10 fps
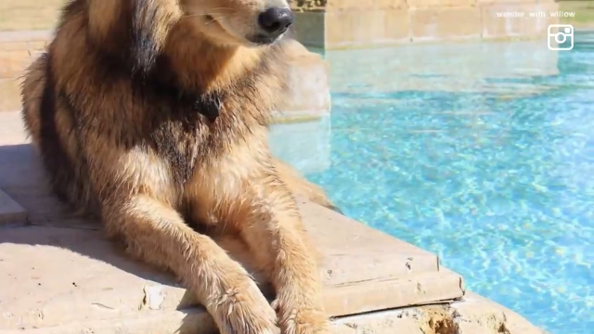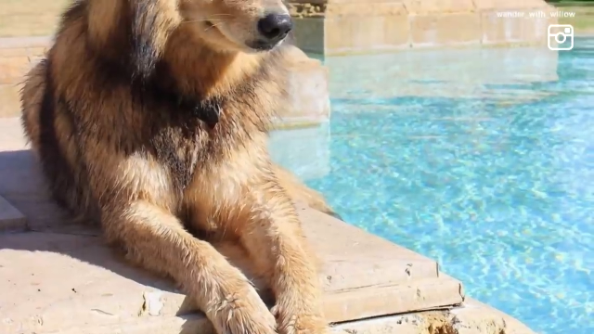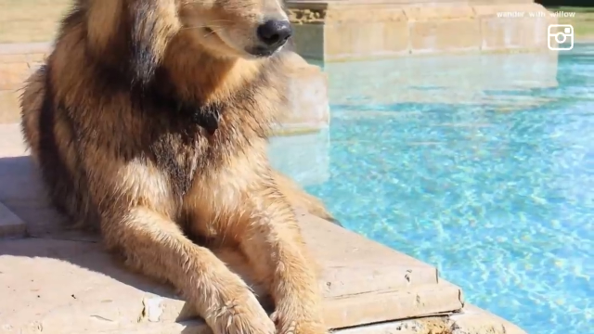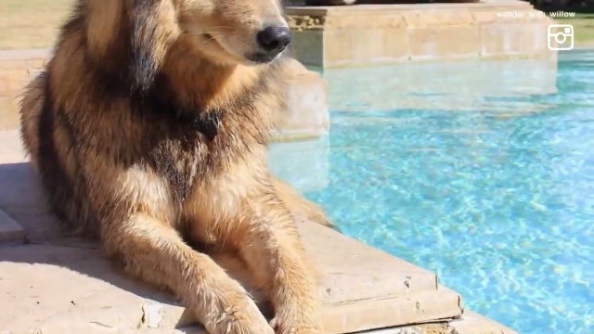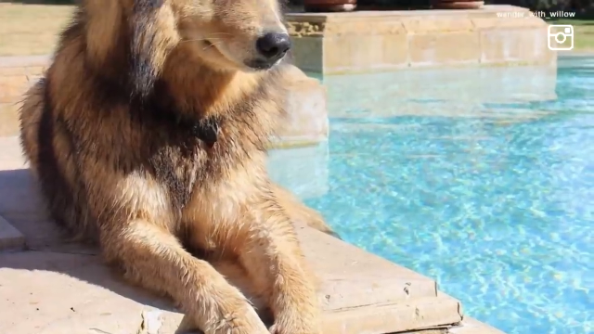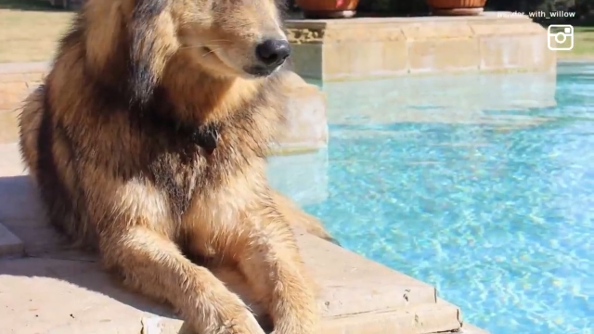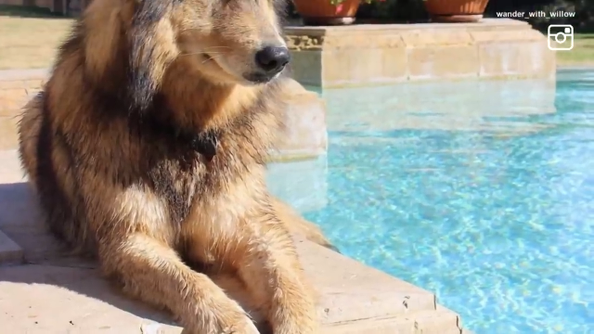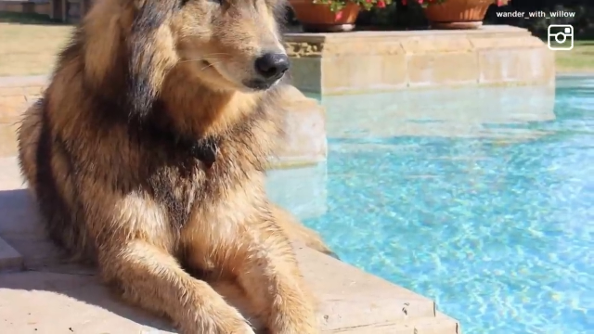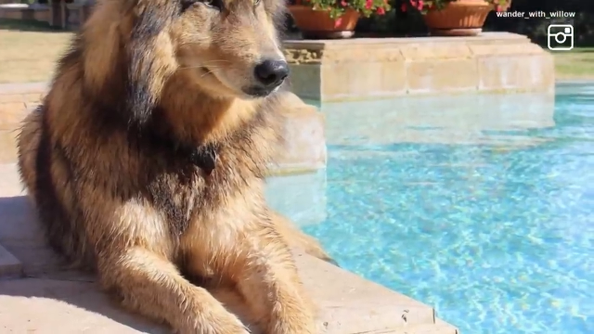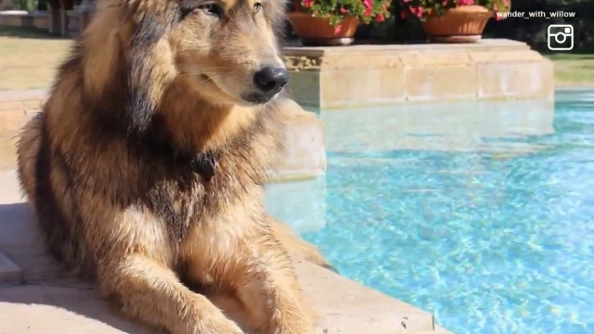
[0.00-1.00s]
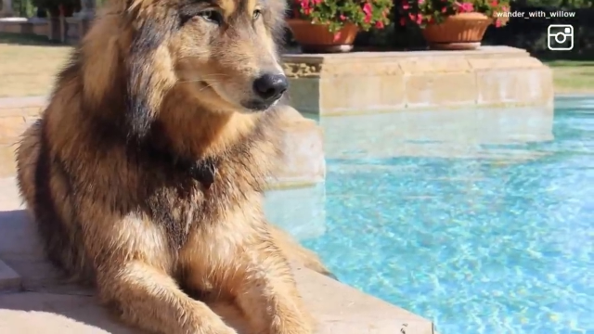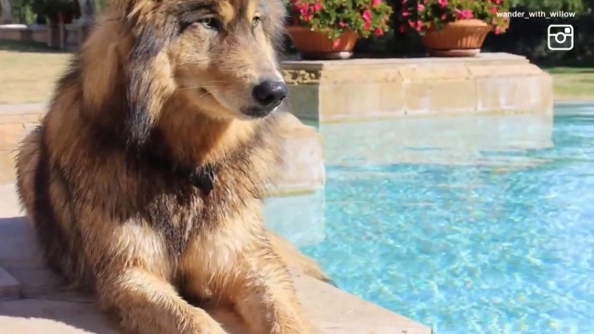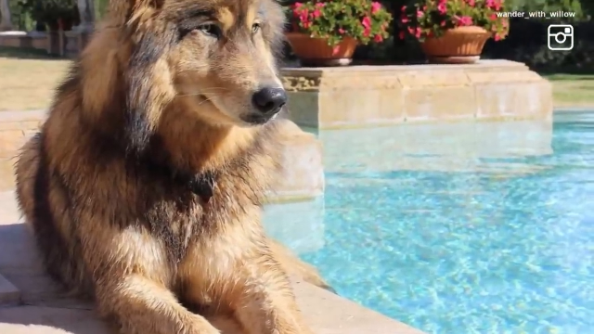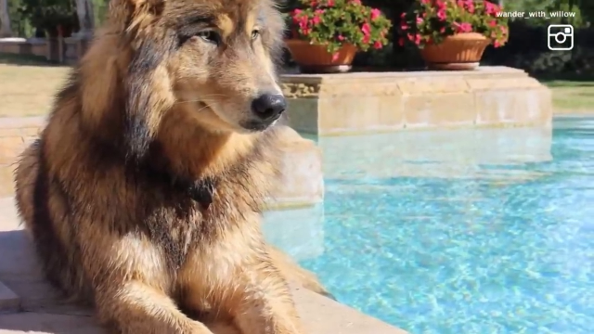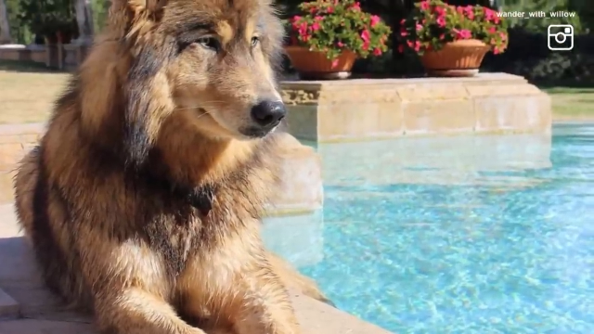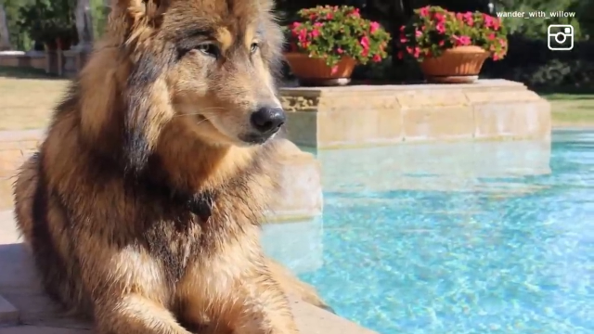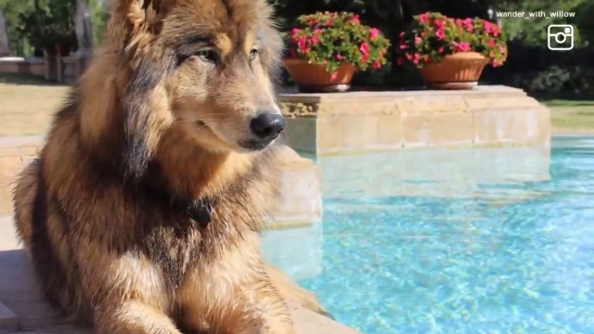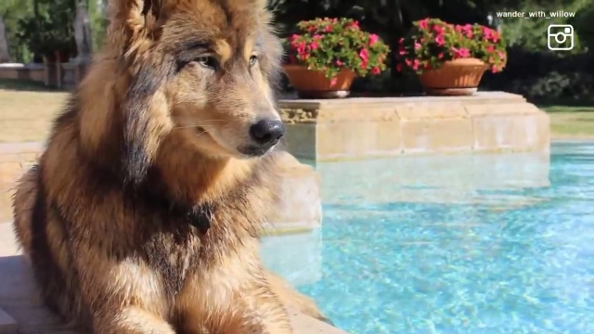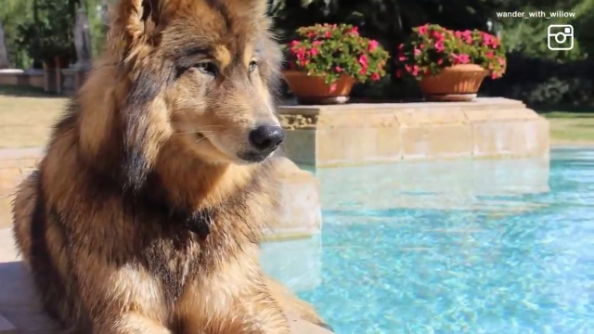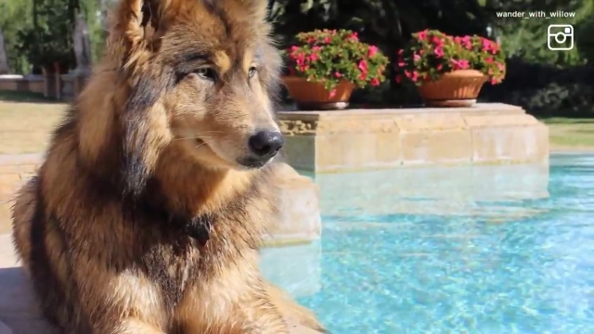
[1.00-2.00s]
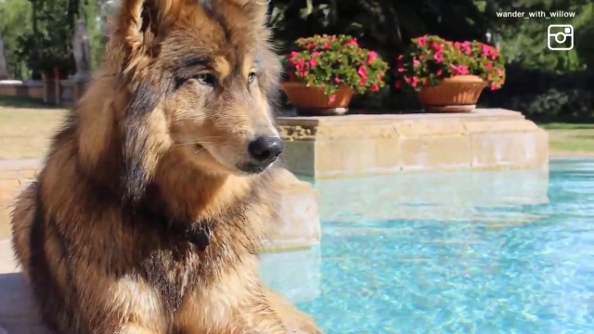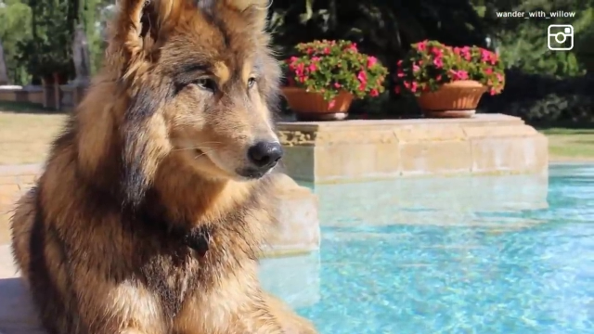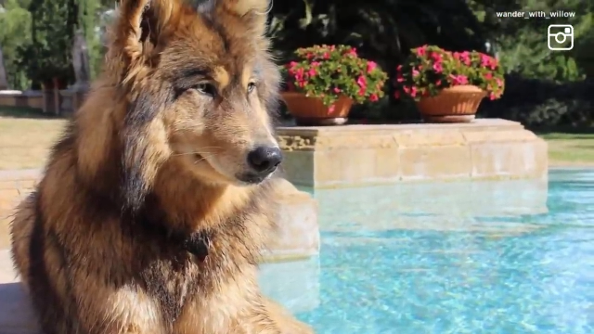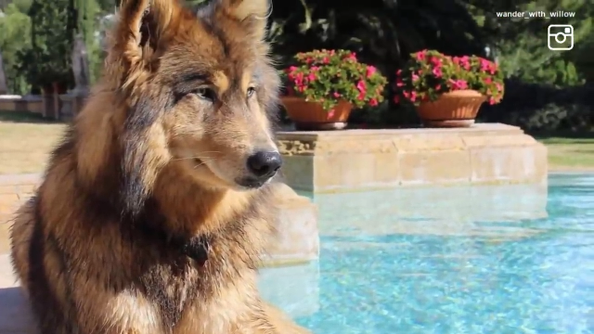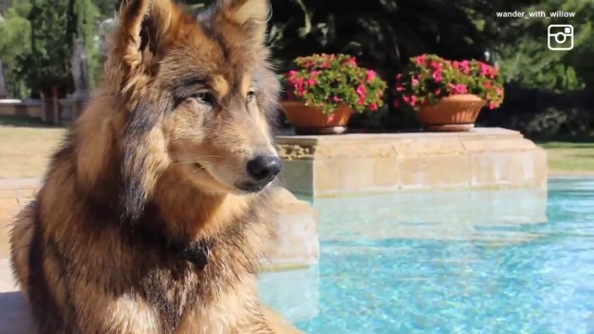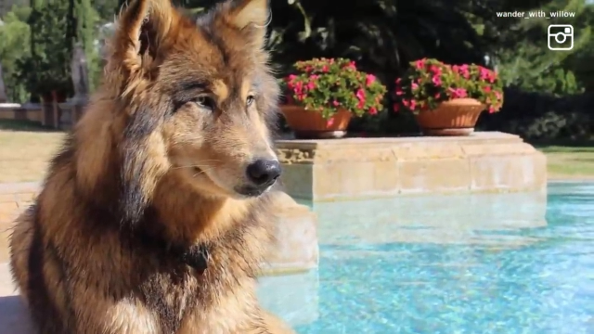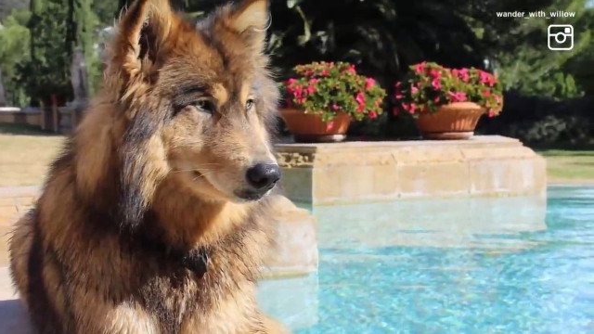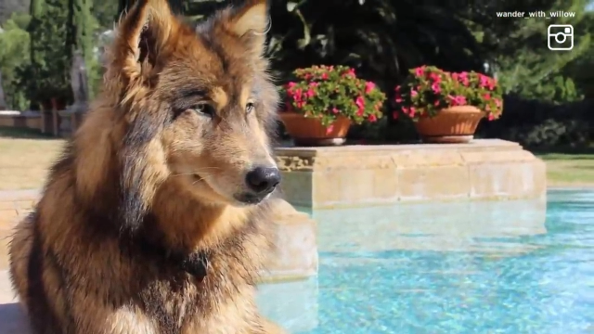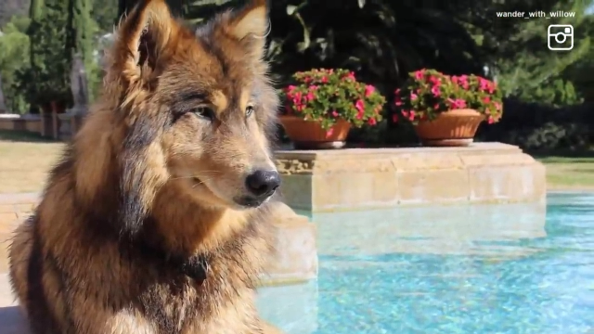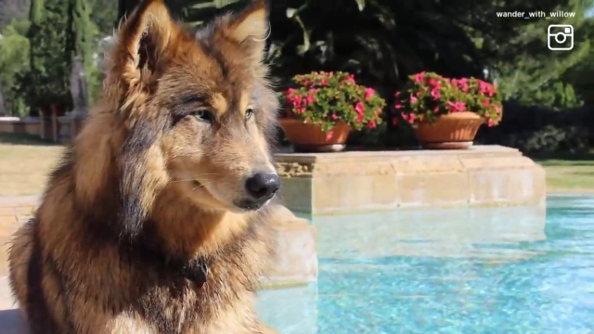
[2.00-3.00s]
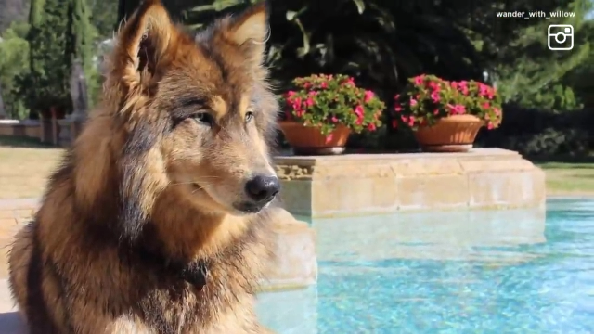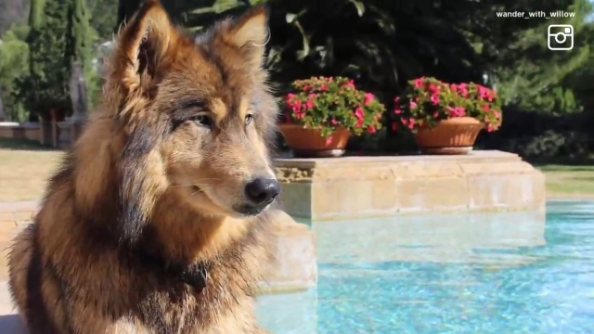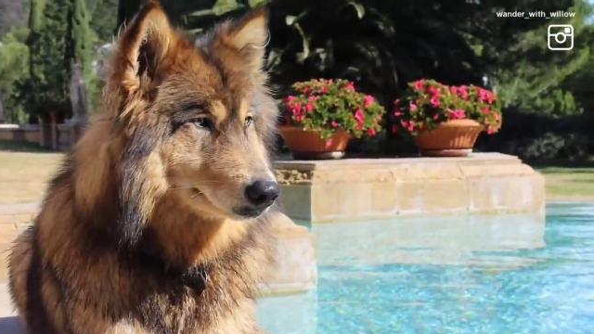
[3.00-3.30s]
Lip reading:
No face is visible, so there are no lips to read.